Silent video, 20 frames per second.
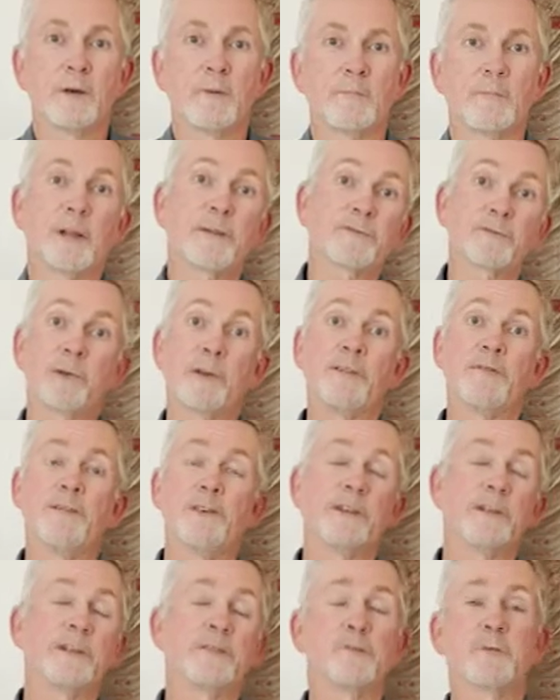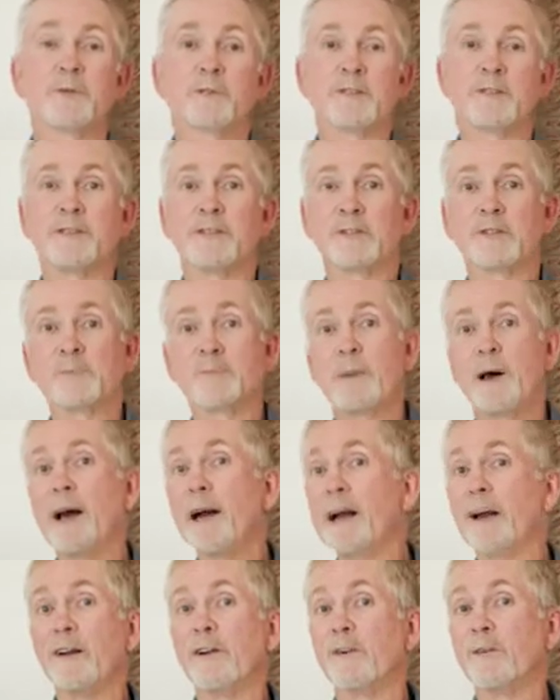Bluff Street Village was
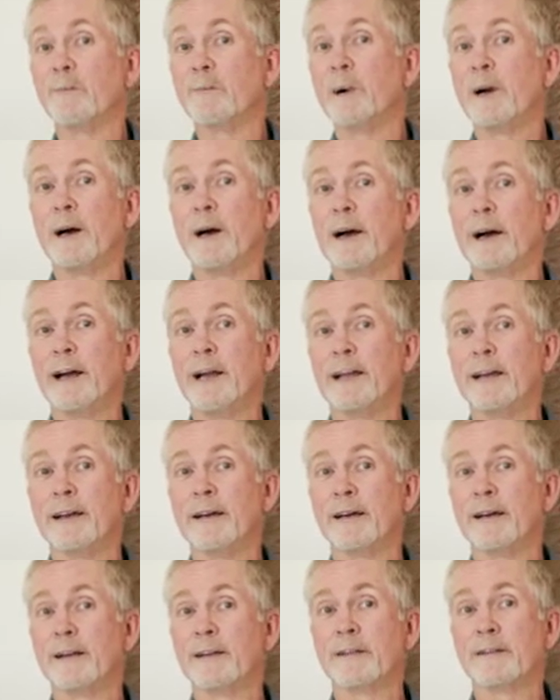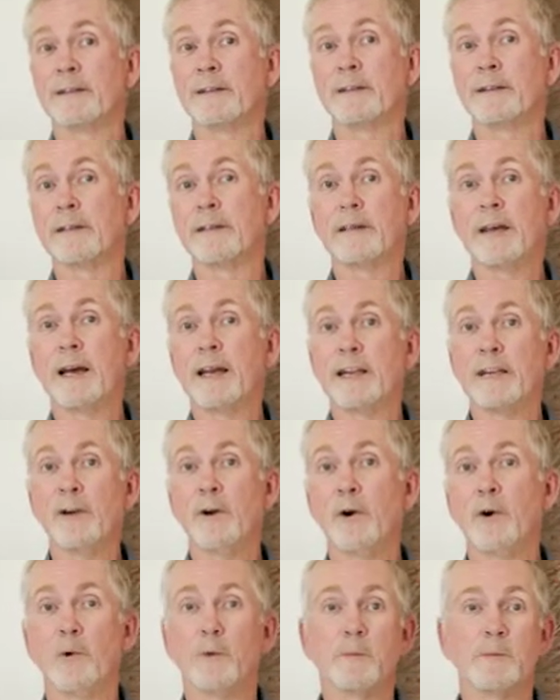inspired by the tiny
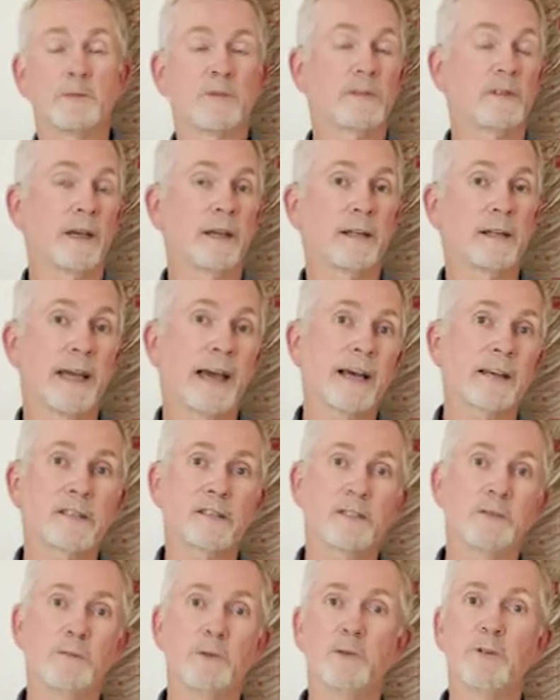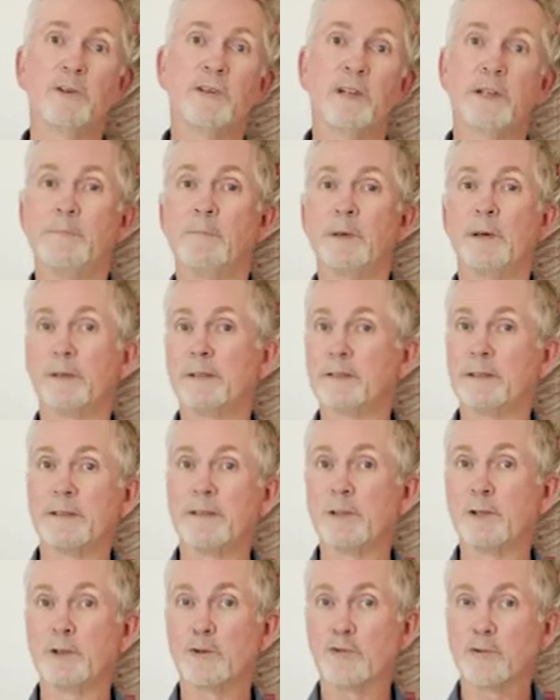homes that Cass Community built
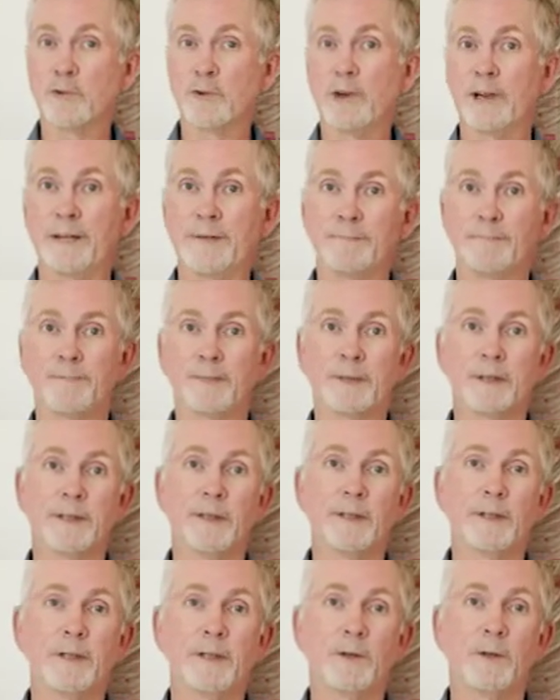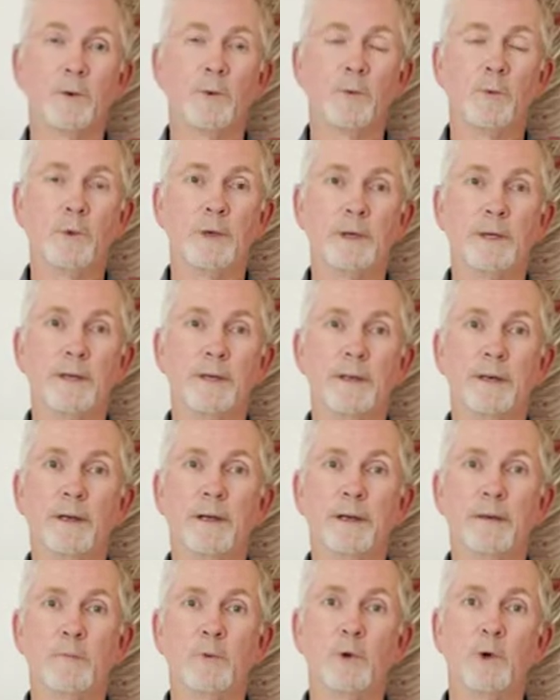in Detroit. We
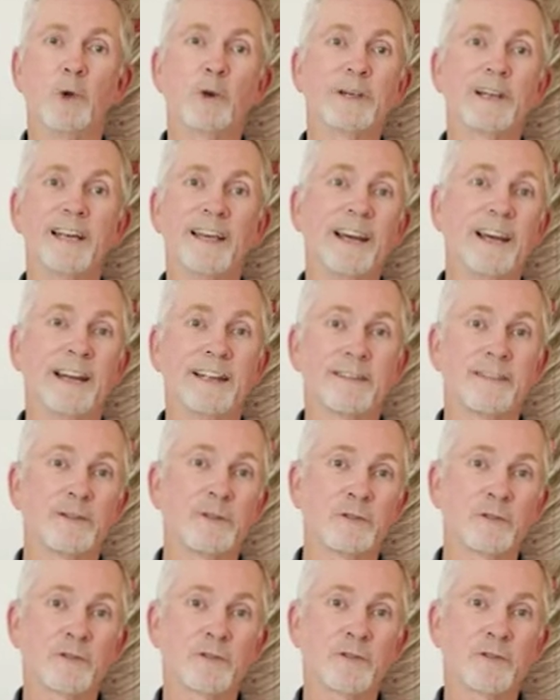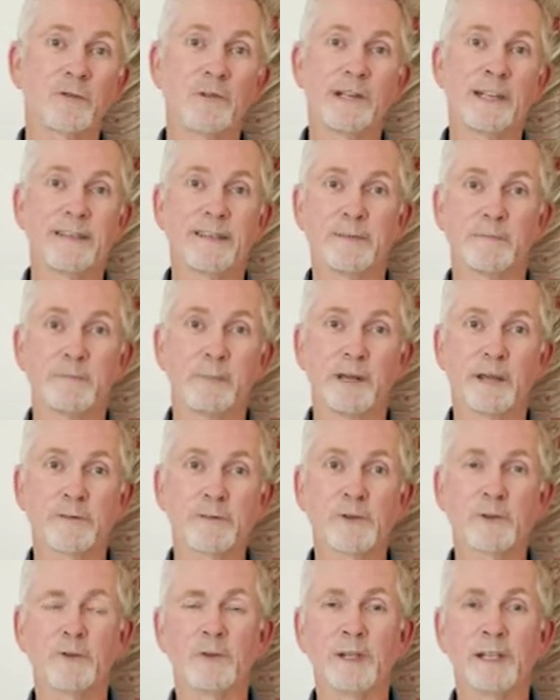uh, were looking at this street, Bluff
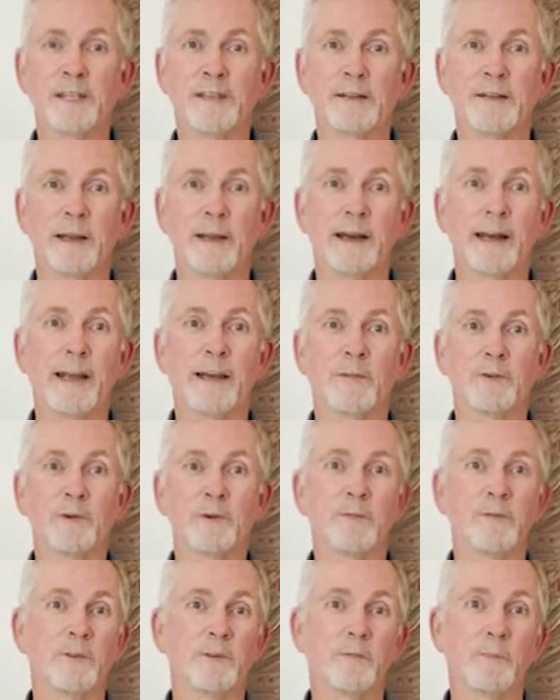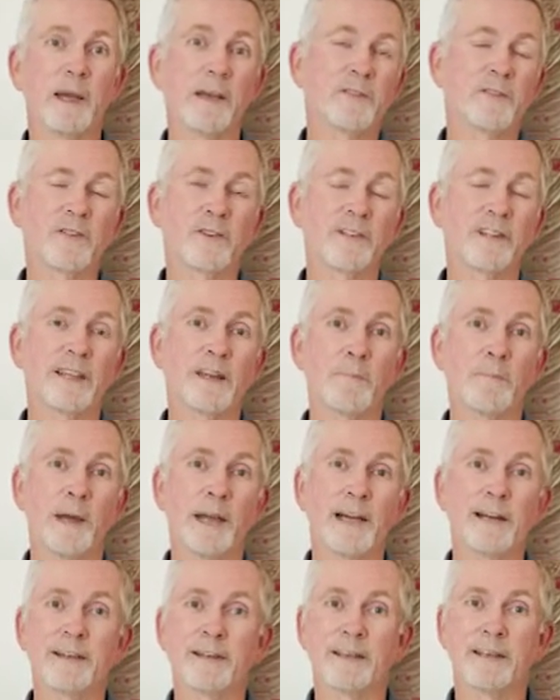Street, that was basically
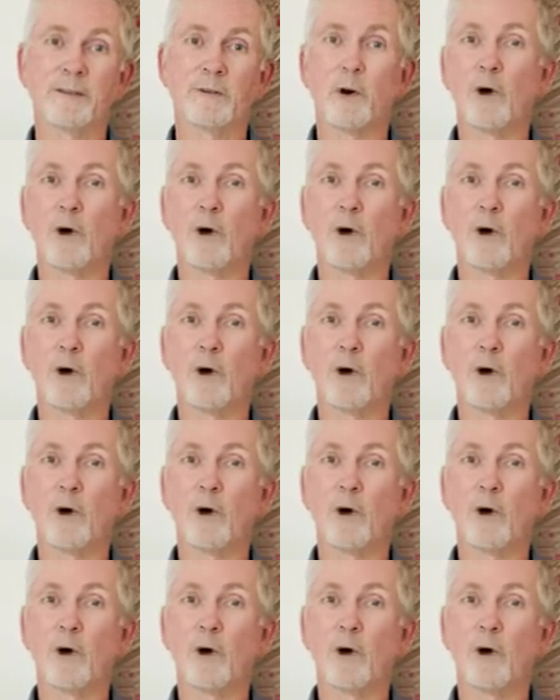abandoned.